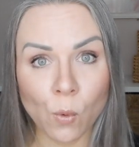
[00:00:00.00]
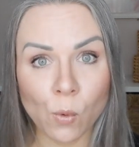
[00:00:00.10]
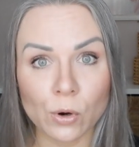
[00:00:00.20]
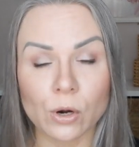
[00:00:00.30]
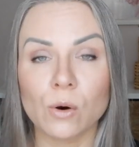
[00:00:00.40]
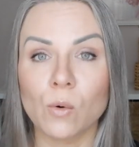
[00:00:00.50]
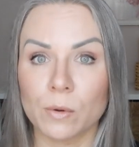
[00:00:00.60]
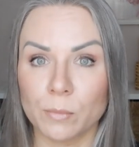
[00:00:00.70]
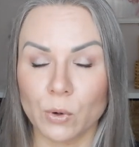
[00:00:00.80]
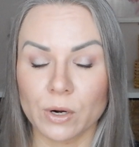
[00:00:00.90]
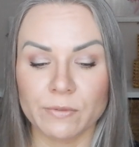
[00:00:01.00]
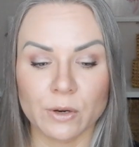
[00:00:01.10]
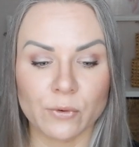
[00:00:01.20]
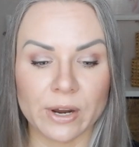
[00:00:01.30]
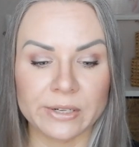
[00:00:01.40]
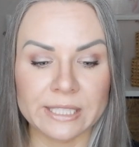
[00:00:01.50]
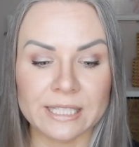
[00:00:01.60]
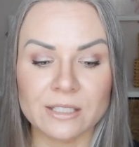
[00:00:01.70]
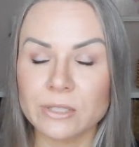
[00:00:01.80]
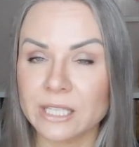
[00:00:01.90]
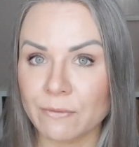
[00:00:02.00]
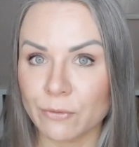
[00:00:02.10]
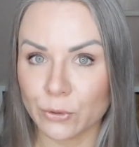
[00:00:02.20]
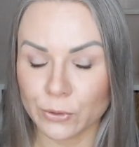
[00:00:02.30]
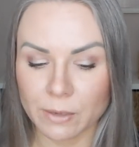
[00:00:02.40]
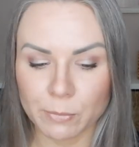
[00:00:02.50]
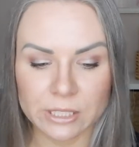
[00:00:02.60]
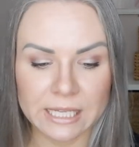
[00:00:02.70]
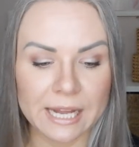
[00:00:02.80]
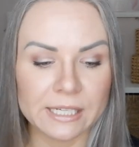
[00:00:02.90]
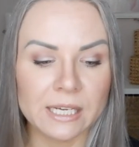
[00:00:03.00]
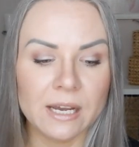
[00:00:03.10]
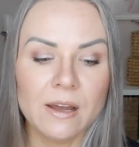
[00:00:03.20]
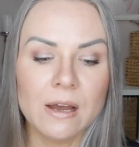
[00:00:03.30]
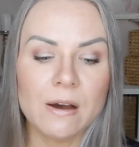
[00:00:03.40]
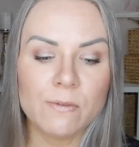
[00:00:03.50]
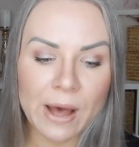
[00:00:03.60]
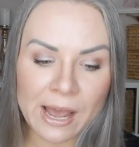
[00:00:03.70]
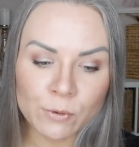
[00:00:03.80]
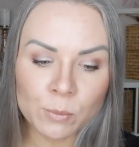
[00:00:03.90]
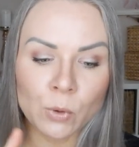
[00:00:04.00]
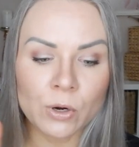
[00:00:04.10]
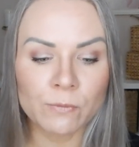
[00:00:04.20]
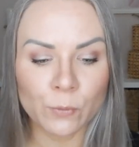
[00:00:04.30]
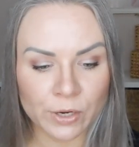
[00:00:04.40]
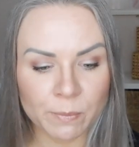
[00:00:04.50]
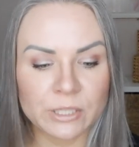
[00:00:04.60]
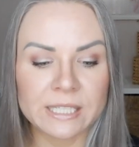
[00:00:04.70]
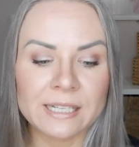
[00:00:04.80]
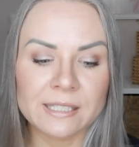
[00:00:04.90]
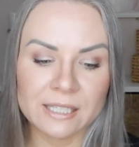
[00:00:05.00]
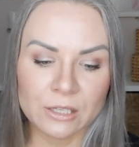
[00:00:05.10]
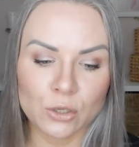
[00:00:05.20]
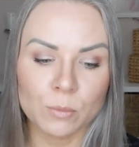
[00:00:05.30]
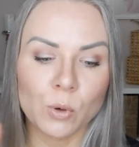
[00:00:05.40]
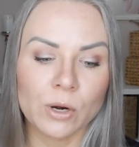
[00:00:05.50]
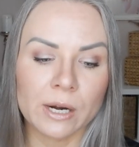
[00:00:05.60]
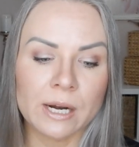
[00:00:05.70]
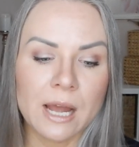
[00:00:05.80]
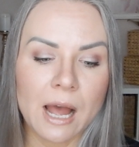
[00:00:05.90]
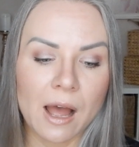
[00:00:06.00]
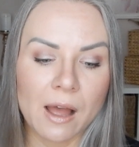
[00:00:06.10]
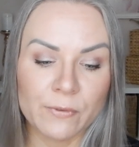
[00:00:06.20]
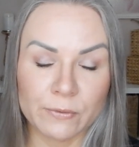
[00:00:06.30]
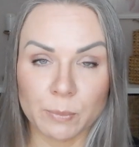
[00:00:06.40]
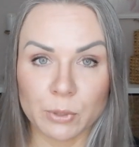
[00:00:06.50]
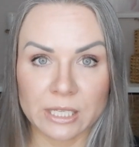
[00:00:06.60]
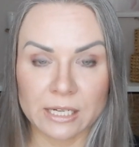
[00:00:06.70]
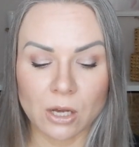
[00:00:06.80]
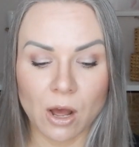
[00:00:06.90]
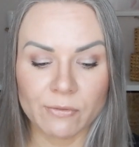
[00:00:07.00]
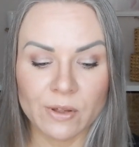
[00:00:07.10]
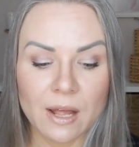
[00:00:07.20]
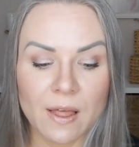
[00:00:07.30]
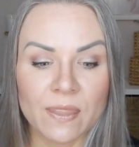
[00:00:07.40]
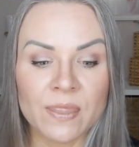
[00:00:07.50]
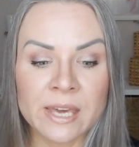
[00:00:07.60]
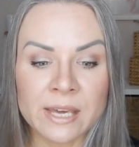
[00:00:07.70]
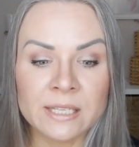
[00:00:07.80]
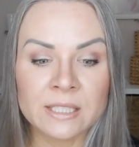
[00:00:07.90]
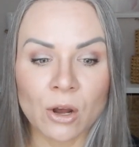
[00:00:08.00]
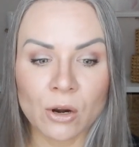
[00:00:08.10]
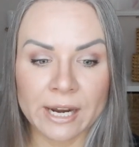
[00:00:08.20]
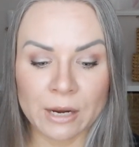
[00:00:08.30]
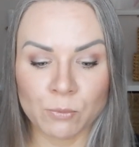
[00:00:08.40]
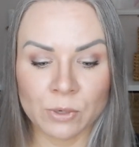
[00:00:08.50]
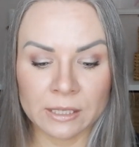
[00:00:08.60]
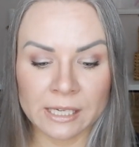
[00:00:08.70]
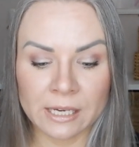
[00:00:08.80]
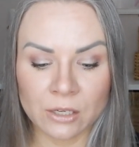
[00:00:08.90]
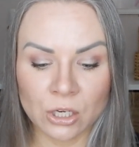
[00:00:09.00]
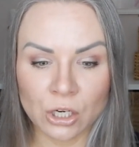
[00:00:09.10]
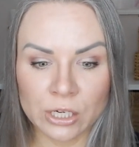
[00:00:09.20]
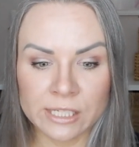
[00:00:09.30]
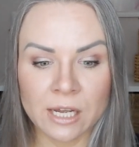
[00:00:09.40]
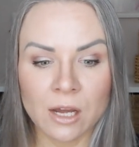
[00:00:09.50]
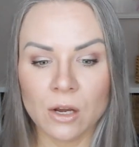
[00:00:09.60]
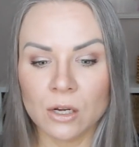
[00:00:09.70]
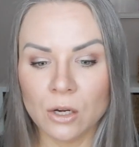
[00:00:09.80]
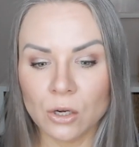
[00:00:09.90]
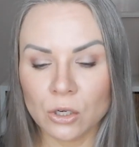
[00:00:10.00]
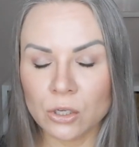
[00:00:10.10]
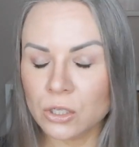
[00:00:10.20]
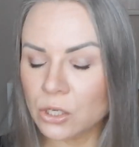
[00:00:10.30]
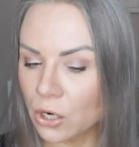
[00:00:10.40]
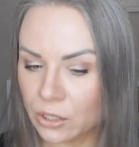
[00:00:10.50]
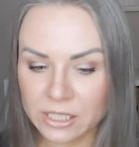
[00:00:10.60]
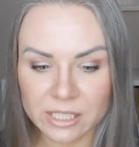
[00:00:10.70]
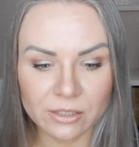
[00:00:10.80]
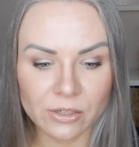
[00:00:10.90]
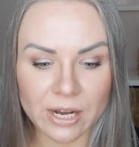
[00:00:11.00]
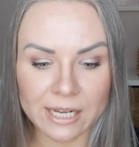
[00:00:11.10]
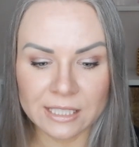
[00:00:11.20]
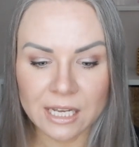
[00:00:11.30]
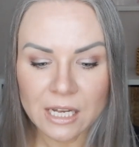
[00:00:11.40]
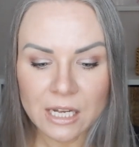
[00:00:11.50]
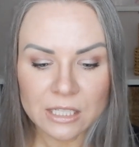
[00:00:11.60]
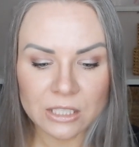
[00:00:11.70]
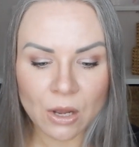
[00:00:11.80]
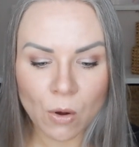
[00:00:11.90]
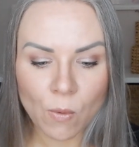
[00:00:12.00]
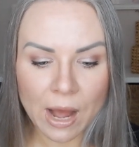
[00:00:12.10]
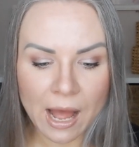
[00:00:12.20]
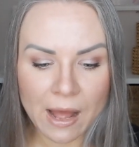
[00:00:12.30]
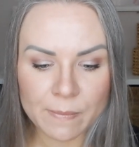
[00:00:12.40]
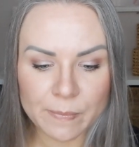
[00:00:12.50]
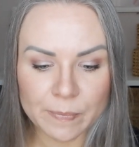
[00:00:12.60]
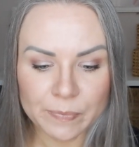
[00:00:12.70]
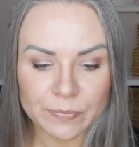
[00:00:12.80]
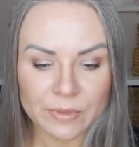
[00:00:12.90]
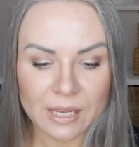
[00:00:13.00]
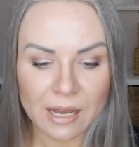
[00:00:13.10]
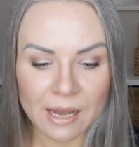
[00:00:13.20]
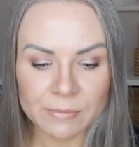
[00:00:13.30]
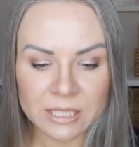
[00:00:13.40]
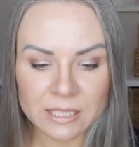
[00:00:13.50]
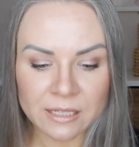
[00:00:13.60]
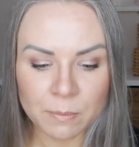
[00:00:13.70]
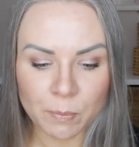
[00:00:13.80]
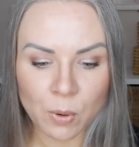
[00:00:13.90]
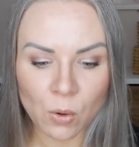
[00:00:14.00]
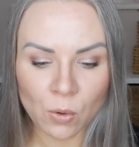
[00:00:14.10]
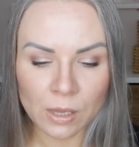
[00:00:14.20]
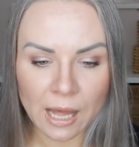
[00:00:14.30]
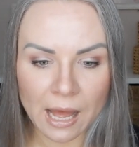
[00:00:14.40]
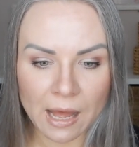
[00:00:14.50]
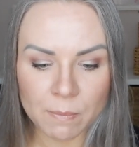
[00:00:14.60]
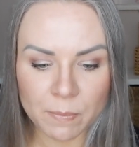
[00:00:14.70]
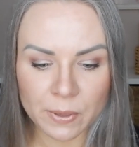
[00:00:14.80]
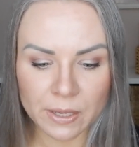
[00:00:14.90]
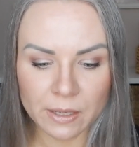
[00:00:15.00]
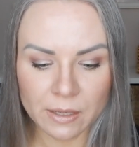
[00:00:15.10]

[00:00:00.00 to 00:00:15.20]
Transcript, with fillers: four or more of their fragrances, you save 30%. Five or more, 40%, six or more, uh, 50% off. These are a really good, good deal, you guys. So um, I'm just gonna pull up,